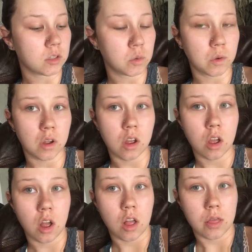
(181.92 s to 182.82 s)
to
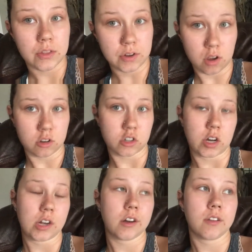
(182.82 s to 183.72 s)
the dog
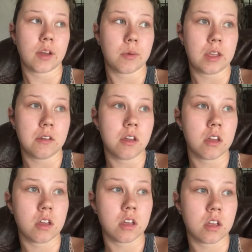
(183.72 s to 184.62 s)
trainer that we
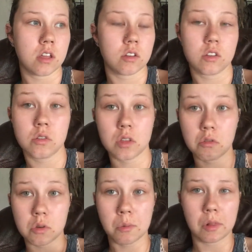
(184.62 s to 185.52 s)
do the
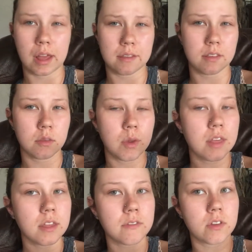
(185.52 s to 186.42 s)
group classes
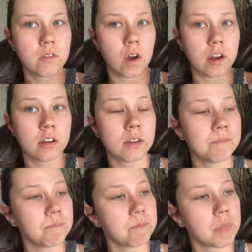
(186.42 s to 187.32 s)
with. If you watched
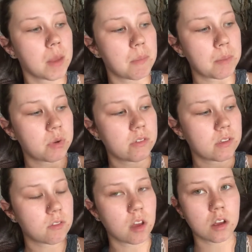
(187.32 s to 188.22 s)
my
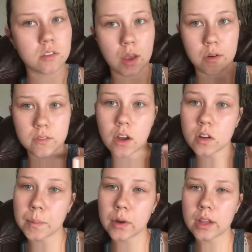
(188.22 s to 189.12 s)
previous vlogs, I would have
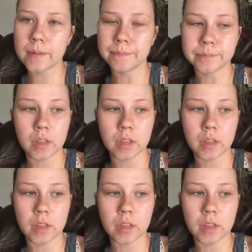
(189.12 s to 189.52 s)
talked about it.